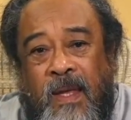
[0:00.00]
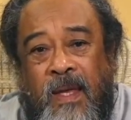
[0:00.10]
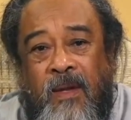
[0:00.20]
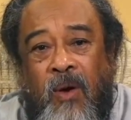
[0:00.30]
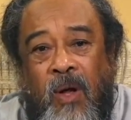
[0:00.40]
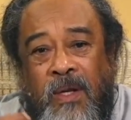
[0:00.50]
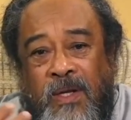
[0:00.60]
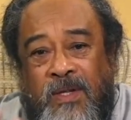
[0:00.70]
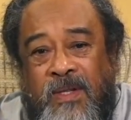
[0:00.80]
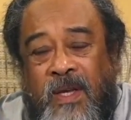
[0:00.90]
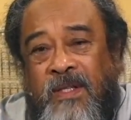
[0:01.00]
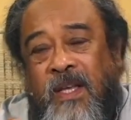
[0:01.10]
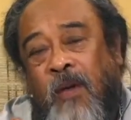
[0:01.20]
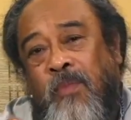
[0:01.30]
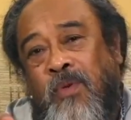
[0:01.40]
And all these things
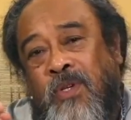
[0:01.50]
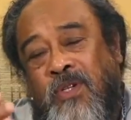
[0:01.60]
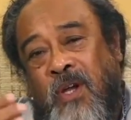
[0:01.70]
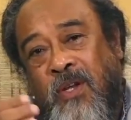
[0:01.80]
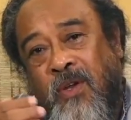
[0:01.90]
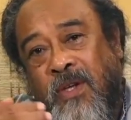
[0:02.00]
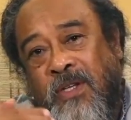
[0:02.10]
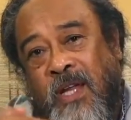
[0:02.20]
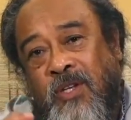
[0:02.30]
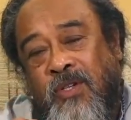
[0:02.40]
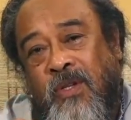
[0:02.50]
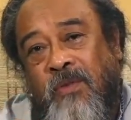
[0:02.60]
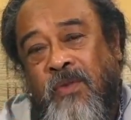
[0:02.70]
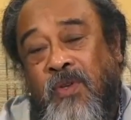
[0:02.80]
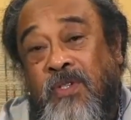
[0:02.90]
help you to turn your attention,
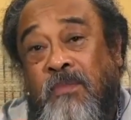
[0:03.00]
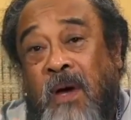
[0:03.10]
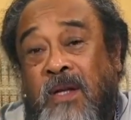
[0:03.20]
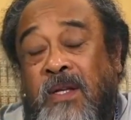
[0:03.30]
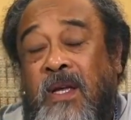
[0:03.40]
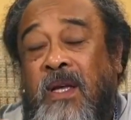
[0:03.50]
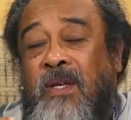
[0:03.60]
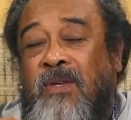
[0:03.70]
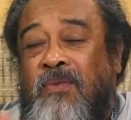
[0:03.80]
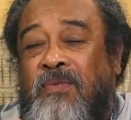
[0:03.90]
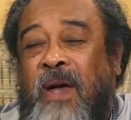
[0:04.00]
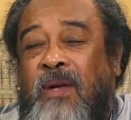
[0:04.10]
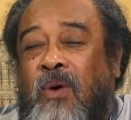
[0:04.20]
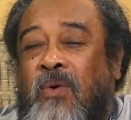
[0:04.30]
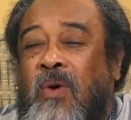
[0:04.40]
if you're smart, to
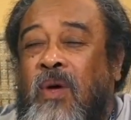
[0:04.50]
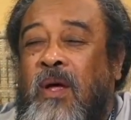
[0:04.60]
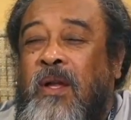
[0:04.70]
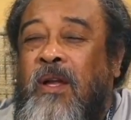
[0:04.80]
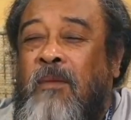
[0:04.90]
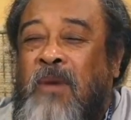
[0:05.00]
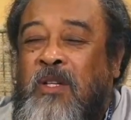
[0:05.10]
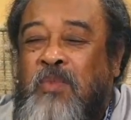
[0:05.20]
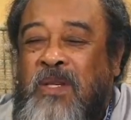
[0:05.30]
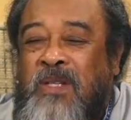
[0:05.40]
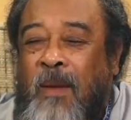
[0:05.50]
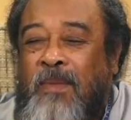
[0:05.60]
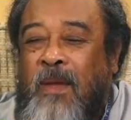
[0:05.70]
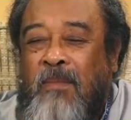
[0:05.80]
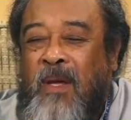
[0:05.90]
find out there must be
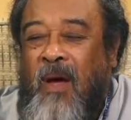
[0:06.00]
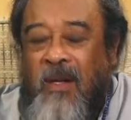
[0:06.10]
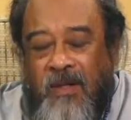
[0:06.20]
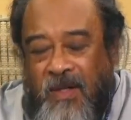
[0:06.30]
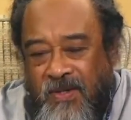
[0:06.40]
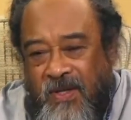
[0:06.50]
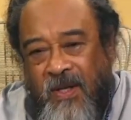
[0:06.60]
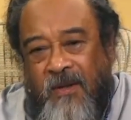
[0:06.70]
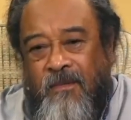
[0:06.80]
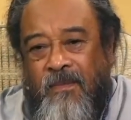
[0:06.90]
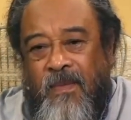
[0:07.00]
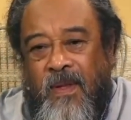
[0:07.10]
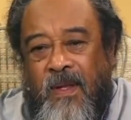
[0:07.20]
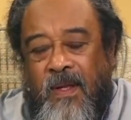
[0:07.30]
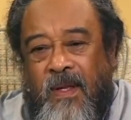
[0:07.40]
something beyond this thing.
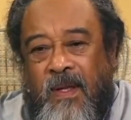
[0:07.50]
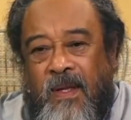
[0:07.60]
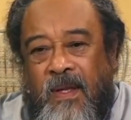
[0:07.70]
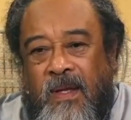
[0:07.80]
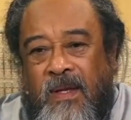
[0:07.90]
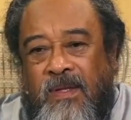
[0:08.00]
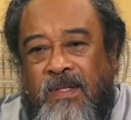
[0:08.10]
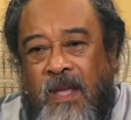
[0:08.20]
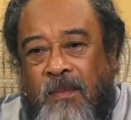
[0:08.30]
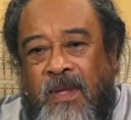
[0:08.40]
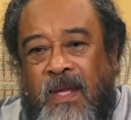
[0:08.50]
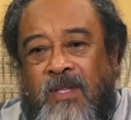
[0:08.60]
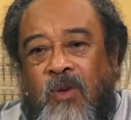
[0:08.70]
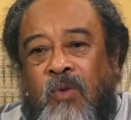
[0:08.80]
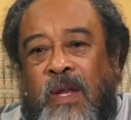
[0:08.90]
Something
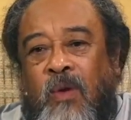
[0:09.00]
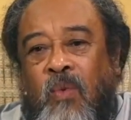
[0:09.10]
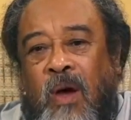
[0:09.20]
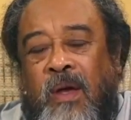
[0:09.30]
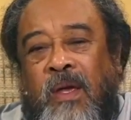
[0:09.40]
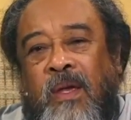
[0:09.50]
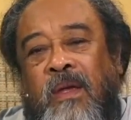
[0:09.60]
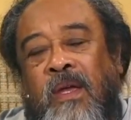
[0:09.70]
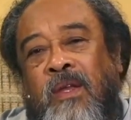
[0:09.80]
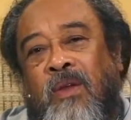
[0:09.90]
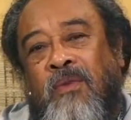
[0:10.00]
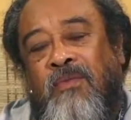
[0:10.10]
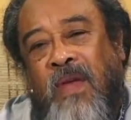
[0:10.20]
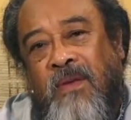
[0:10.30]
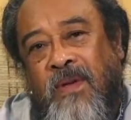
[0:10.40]
is already working in your
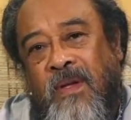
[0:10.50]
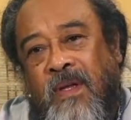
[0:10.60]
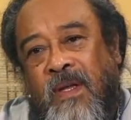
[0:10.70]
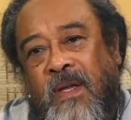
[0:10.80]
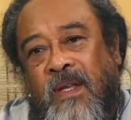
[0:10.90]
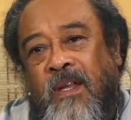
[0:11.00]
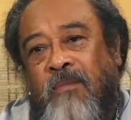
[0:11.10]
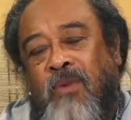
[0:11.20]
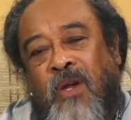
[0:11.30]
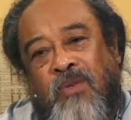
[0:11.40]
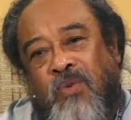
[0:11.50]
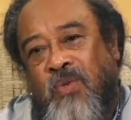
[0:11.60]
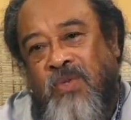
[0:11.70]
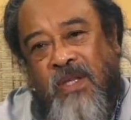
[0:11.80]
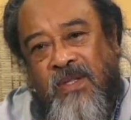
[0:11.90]
favor that brought you
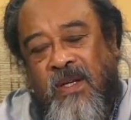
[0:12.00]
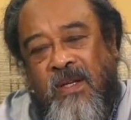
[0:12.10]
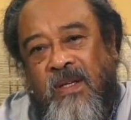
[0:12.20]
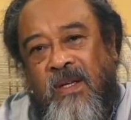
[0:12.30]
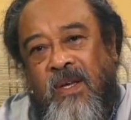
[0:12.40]
to satsang,